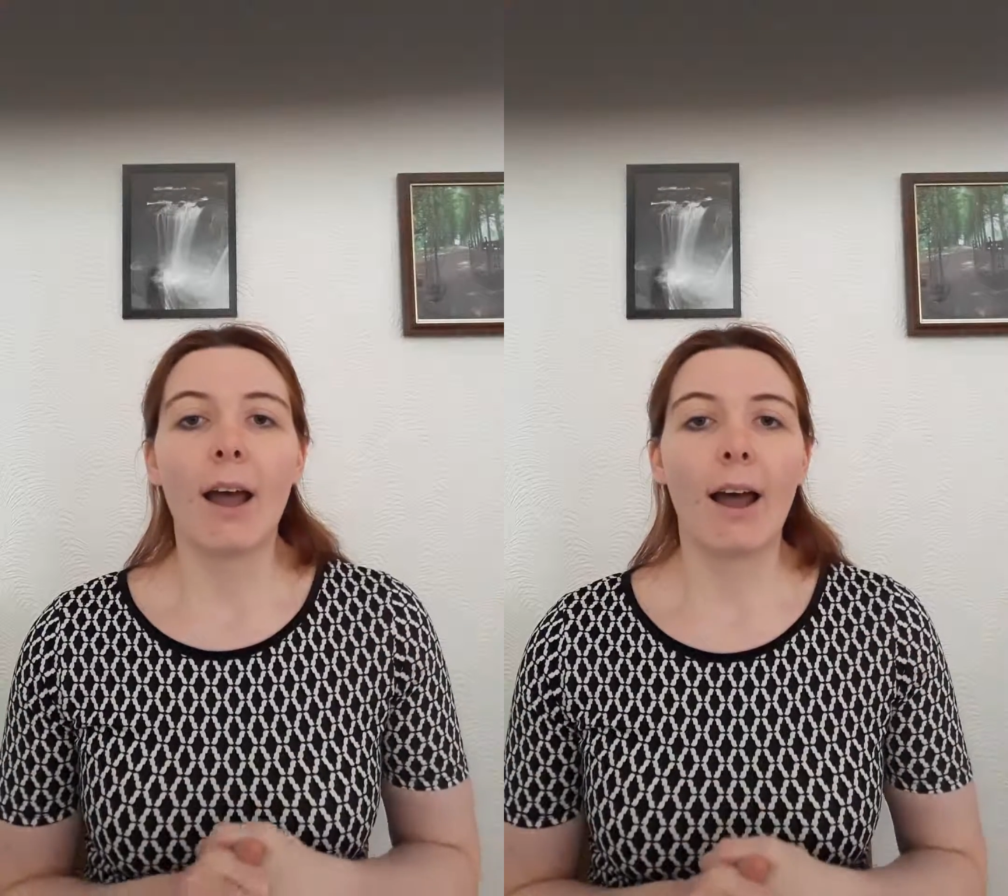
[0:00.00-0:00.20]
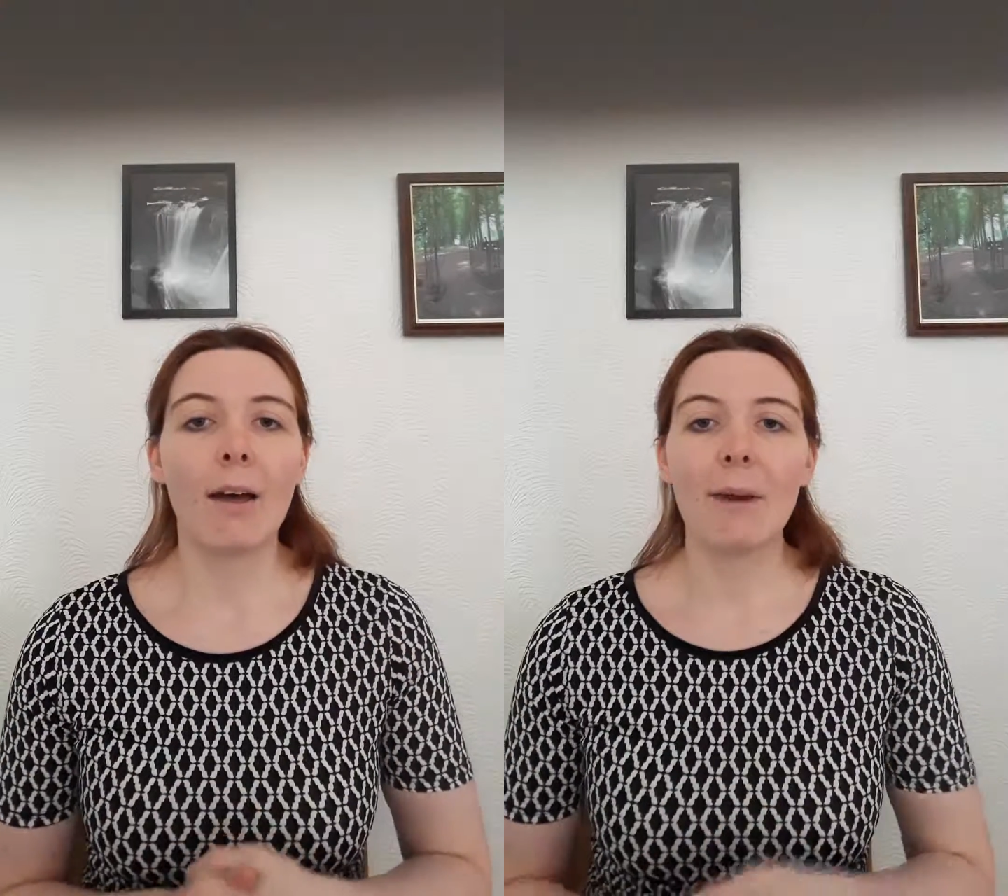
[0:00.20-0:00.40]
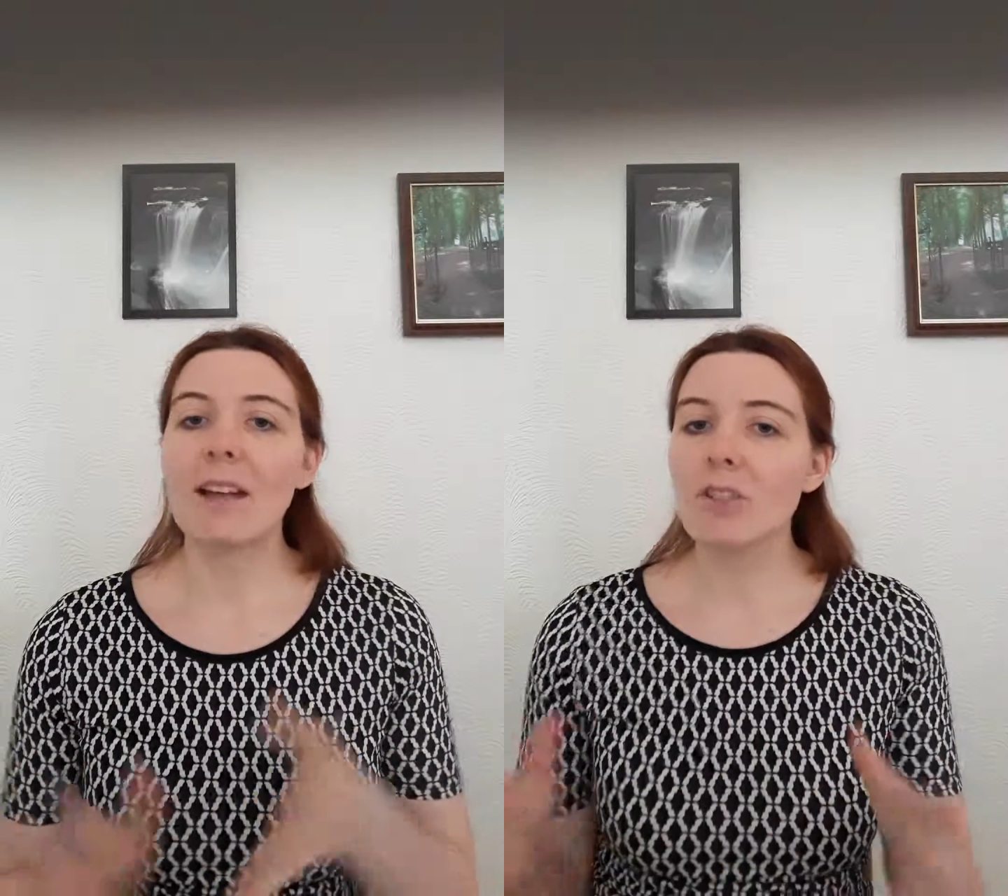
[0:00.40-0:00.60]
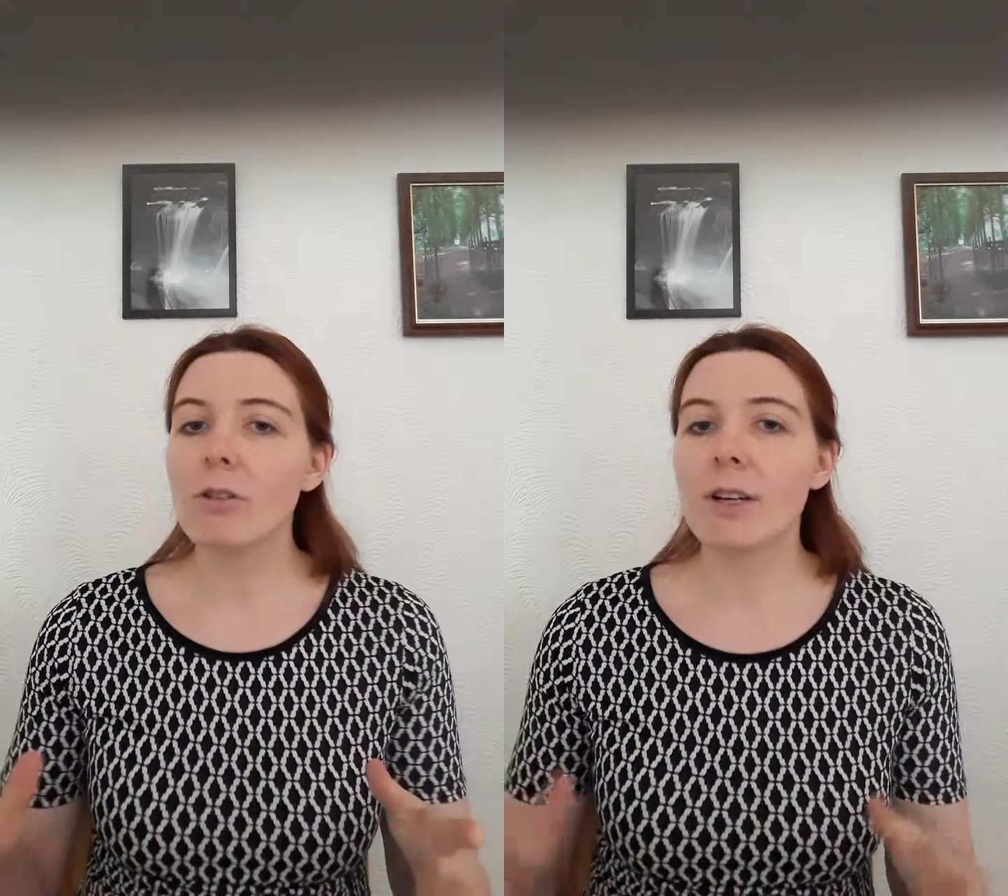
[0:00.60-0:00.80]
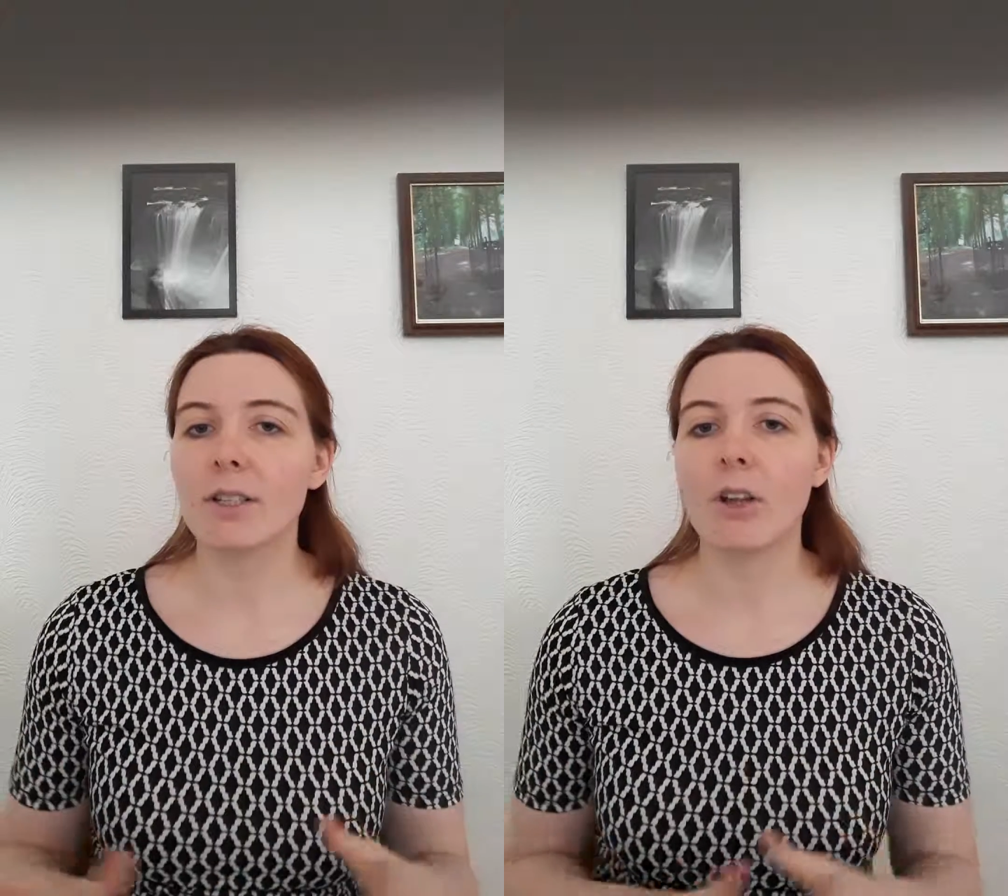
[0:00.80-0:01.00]
As you
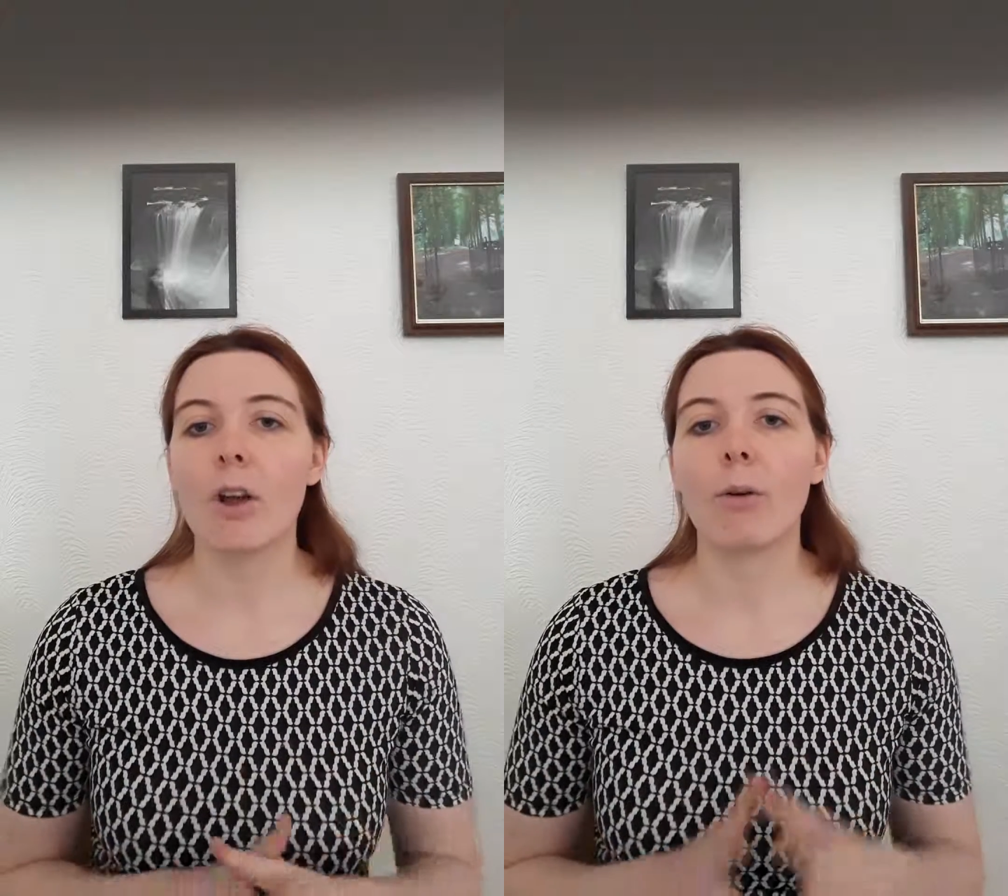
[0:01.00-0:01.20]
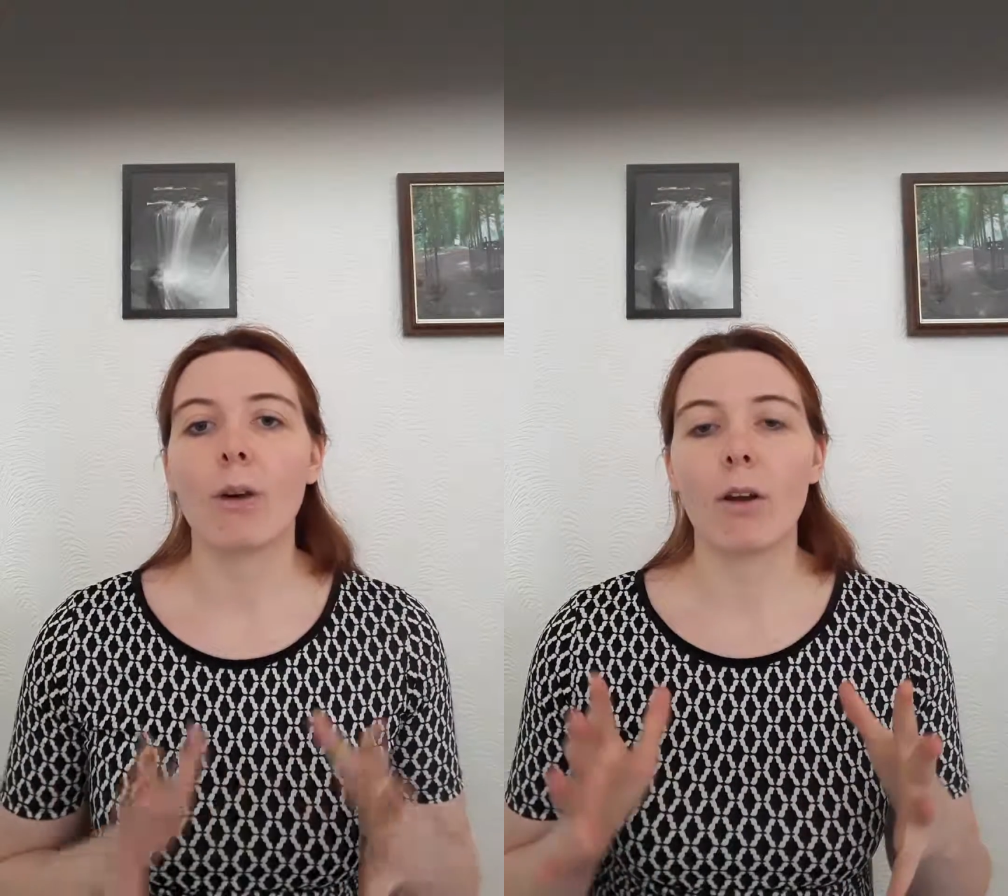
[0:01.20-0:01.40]
guys know,